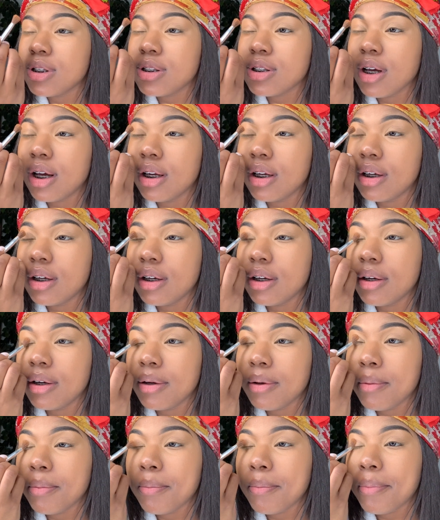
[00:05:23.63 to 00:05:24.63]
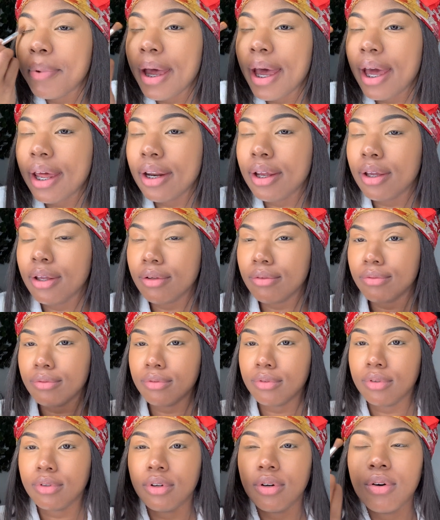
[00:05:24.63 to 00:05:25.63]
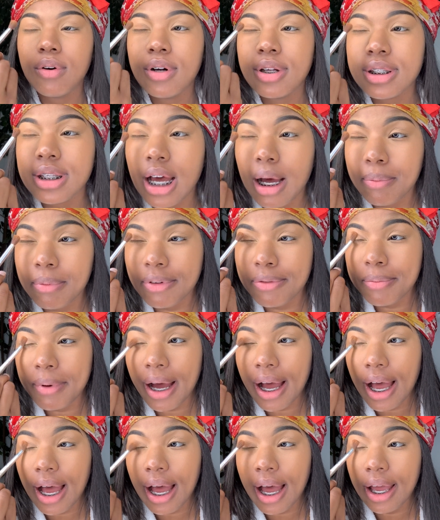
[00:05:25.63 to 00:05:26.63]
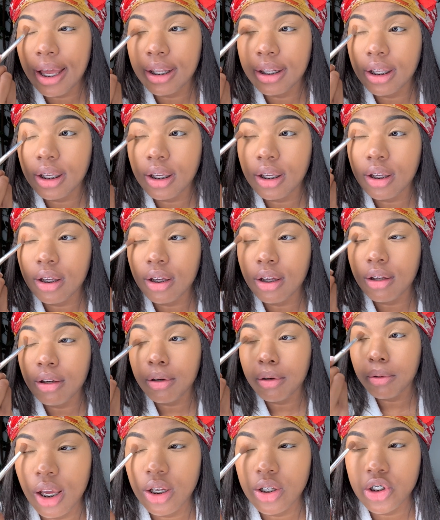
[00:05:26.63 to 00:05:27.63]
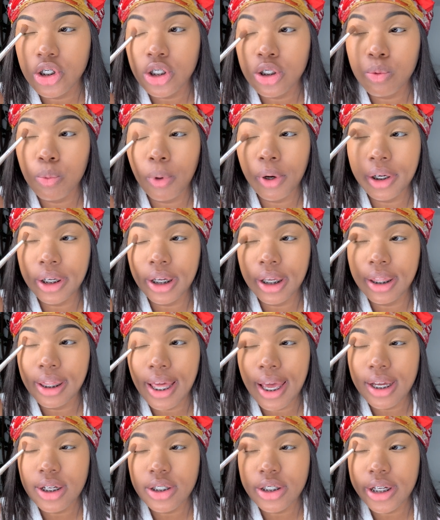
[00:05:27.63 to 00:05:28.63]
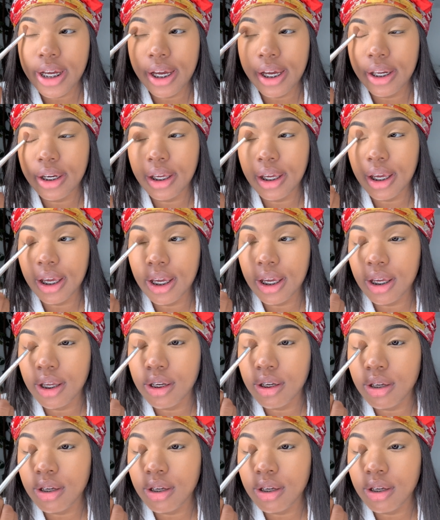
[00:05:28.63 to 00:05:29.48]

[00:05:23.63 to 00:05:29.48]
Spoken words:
gonna pat it on top of my eyelid and just working that shade in.